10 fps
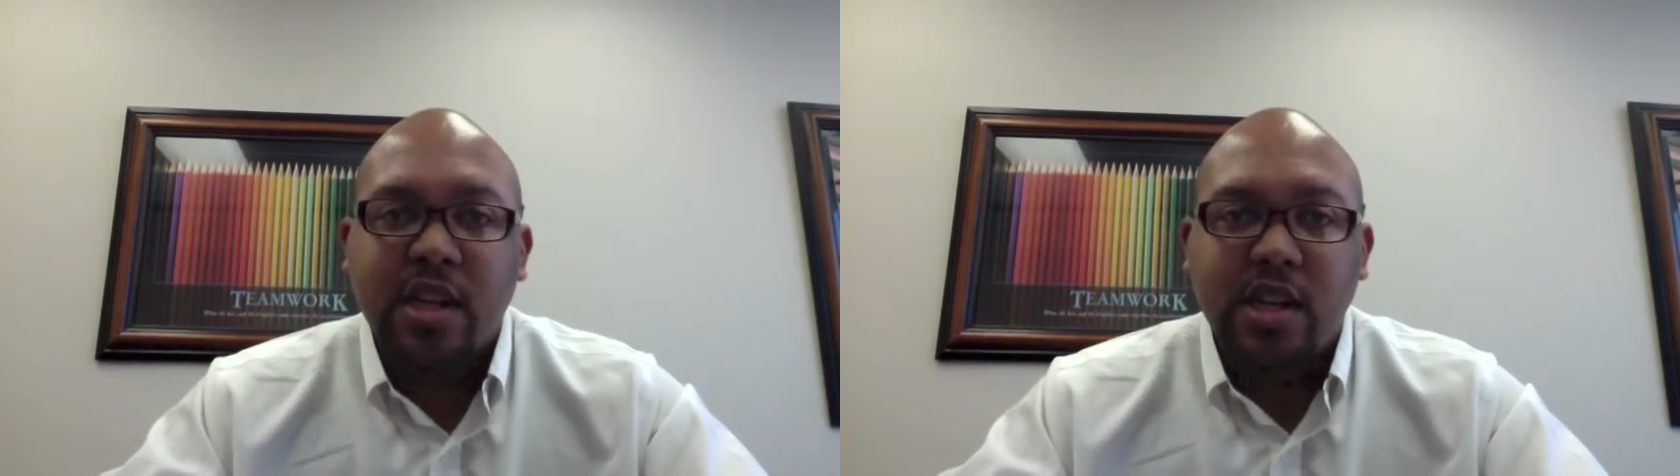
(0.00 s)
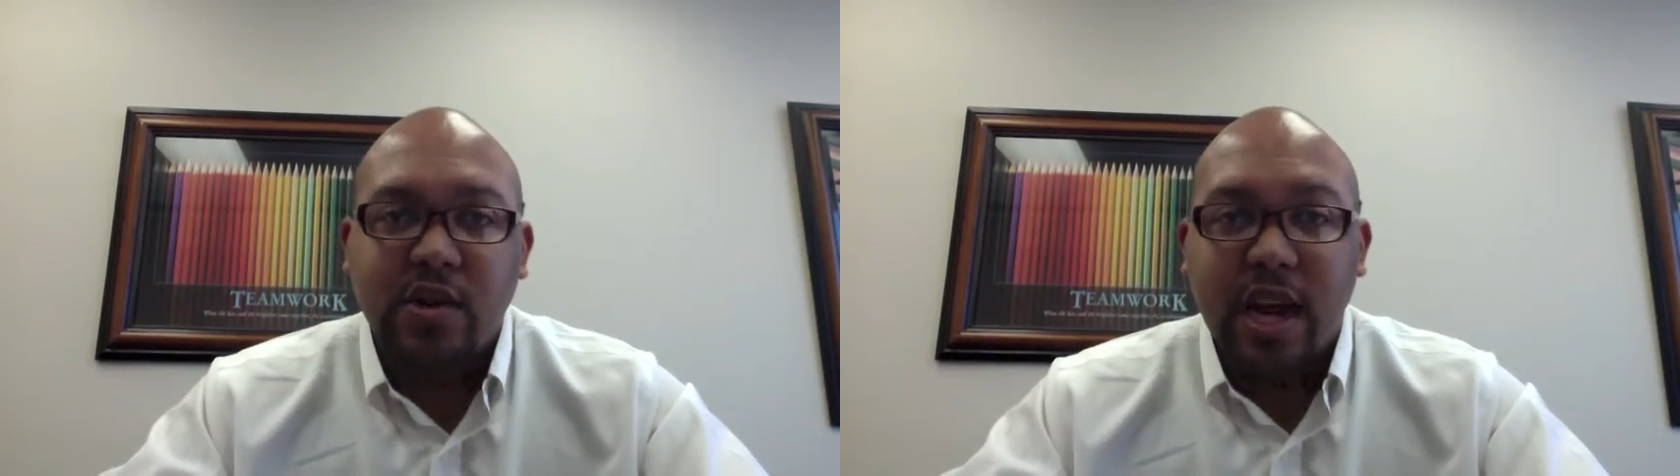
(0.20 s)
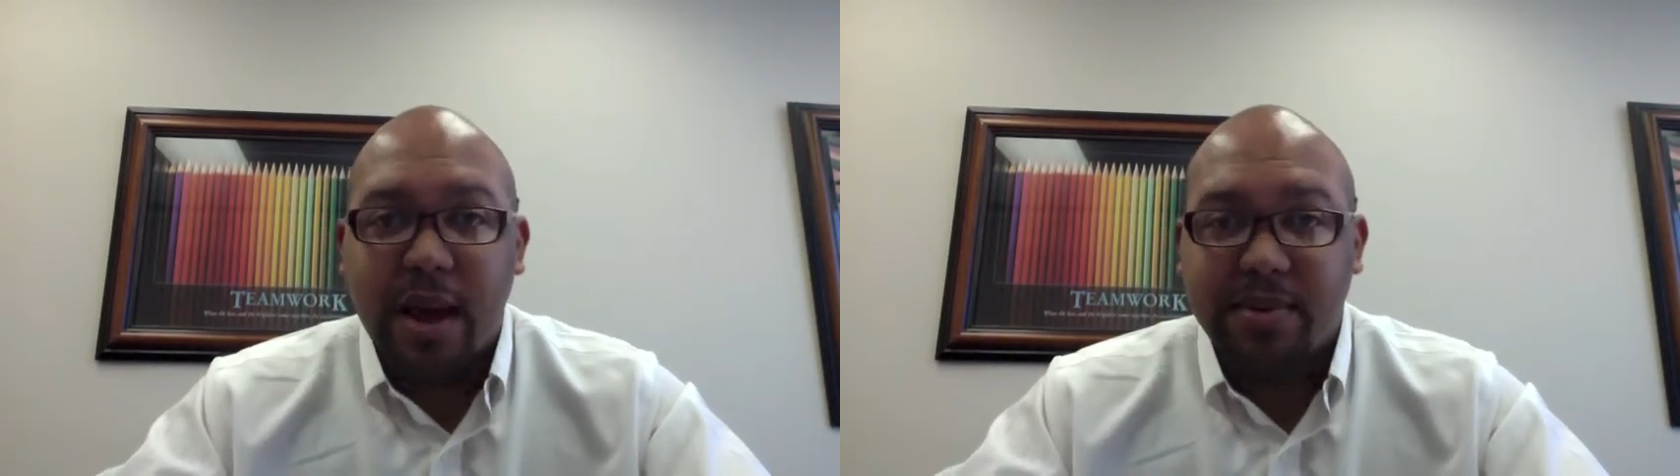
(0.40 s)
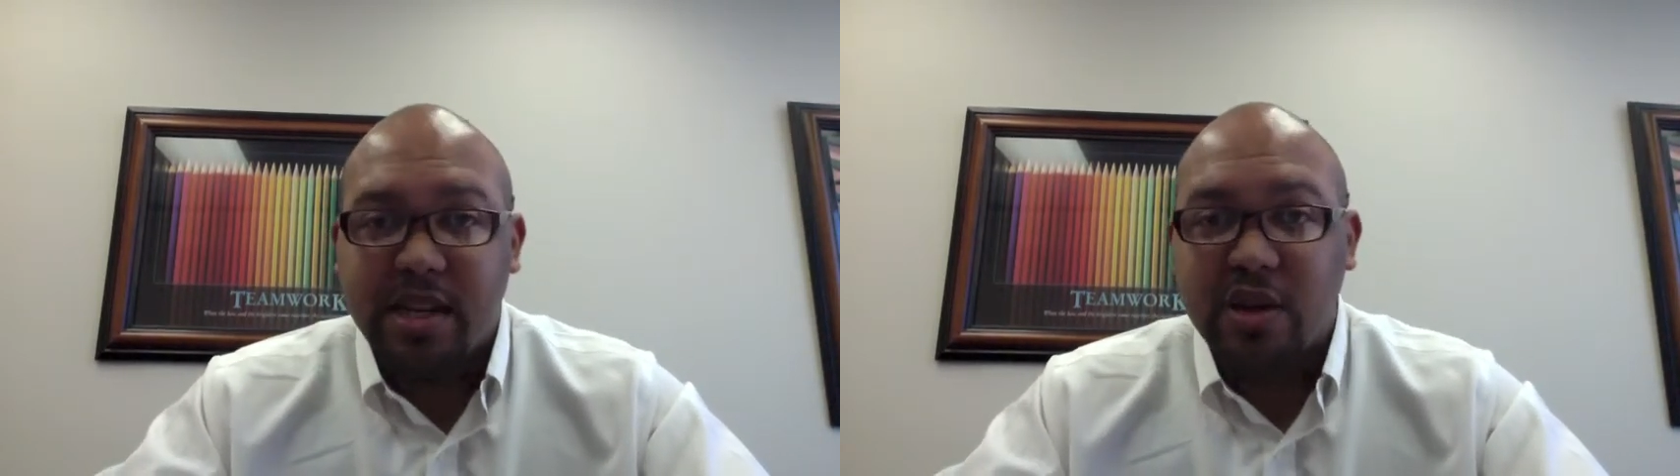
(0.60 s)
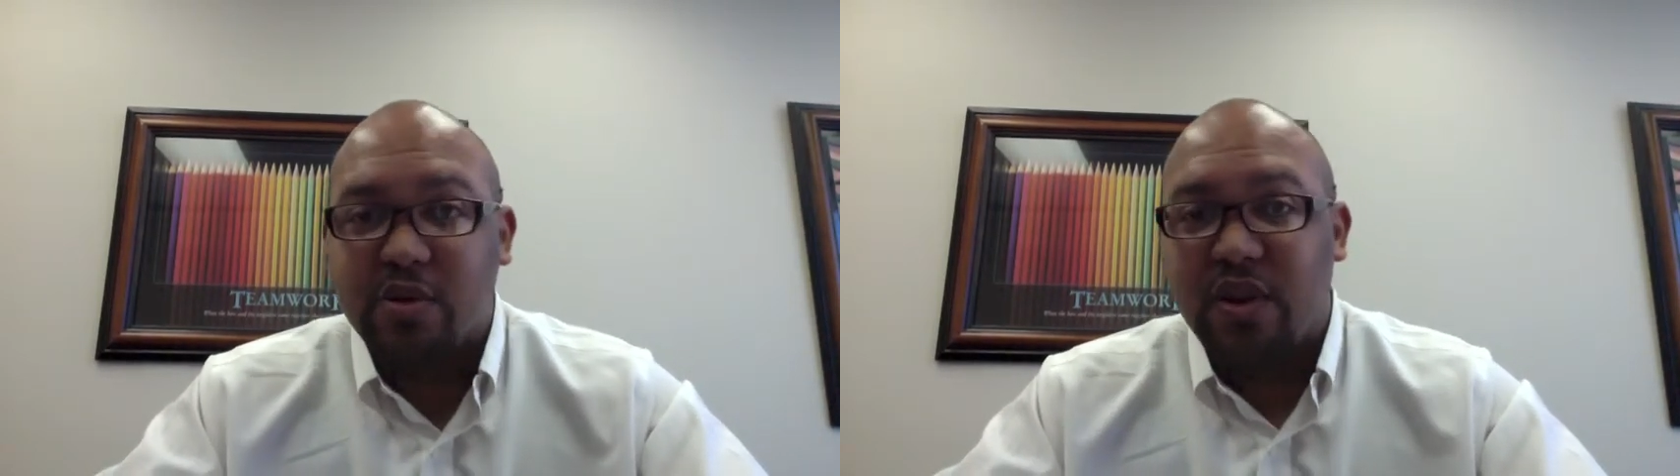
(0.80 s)
two times
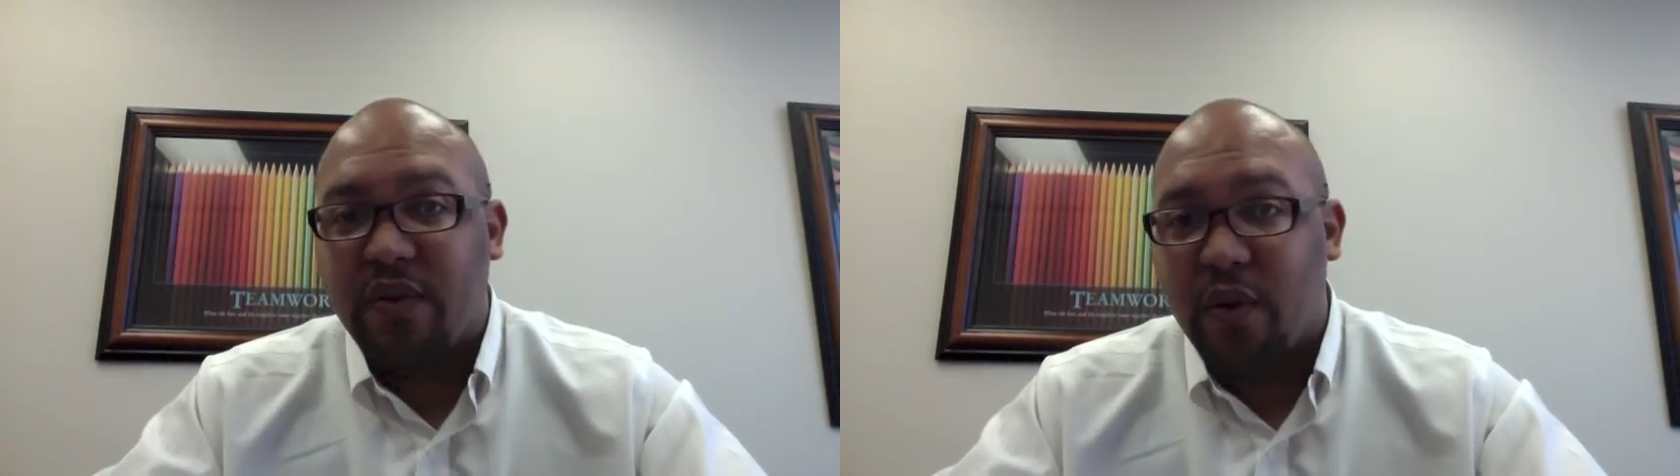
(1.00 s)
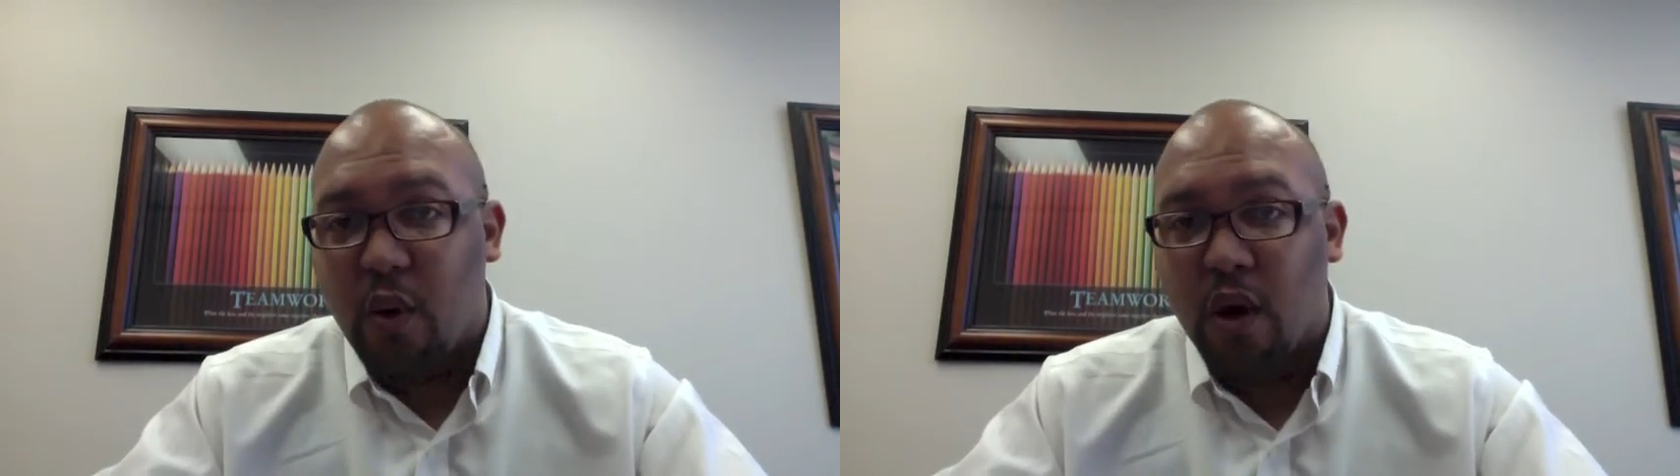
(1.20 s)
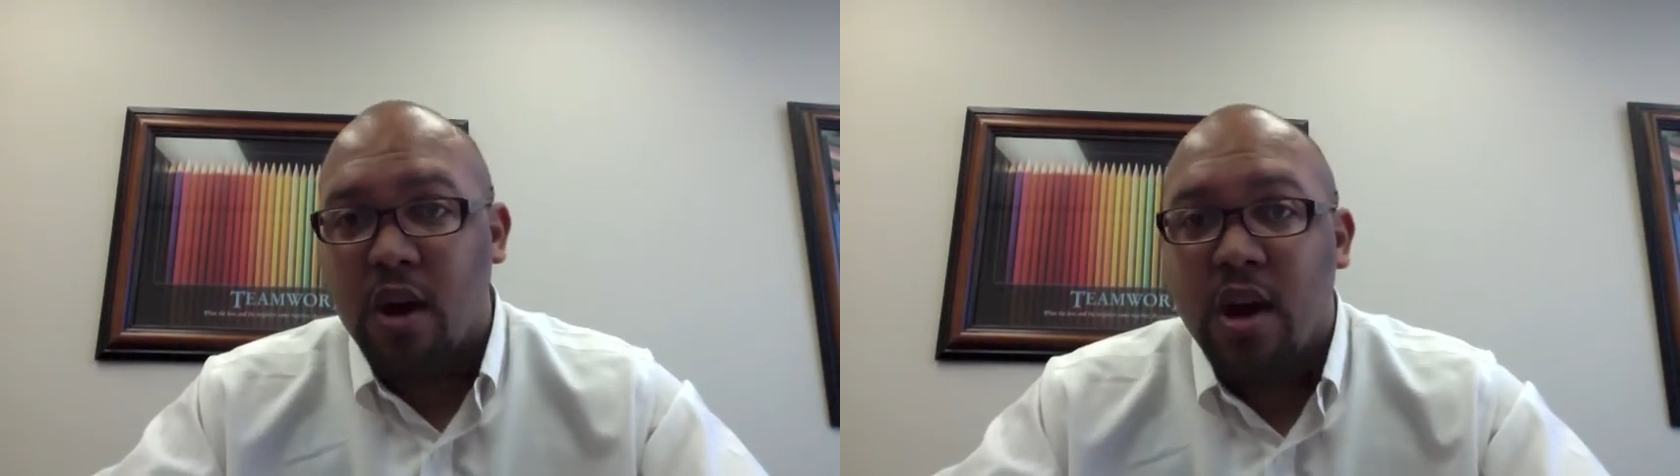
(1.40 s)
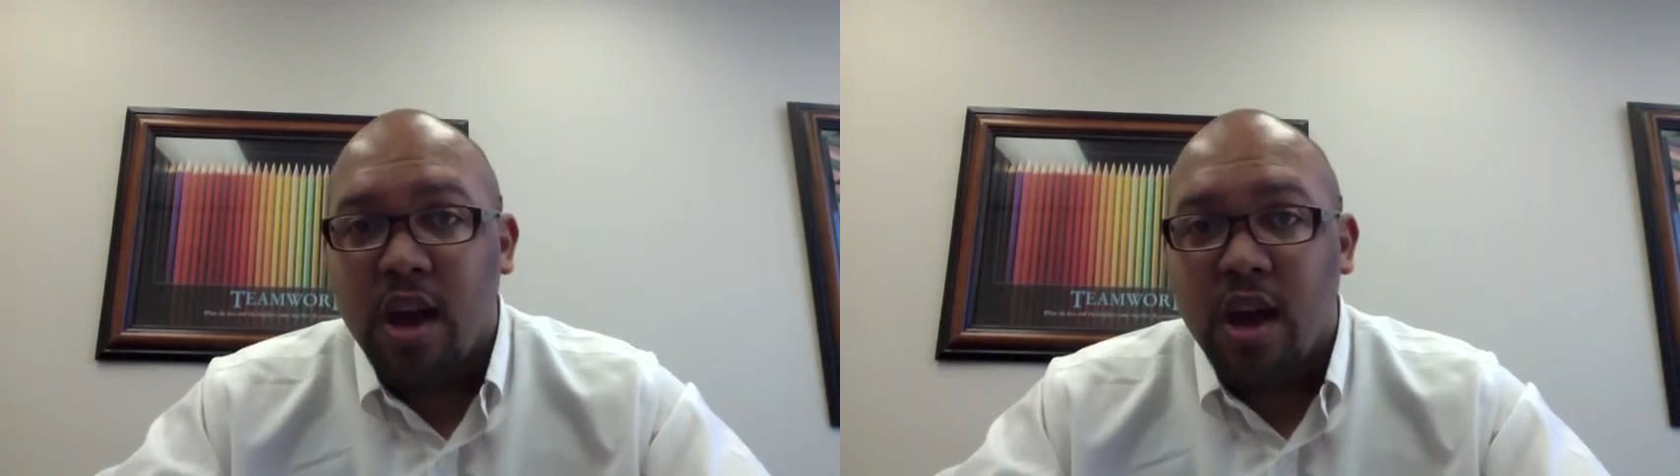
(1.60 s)
two is four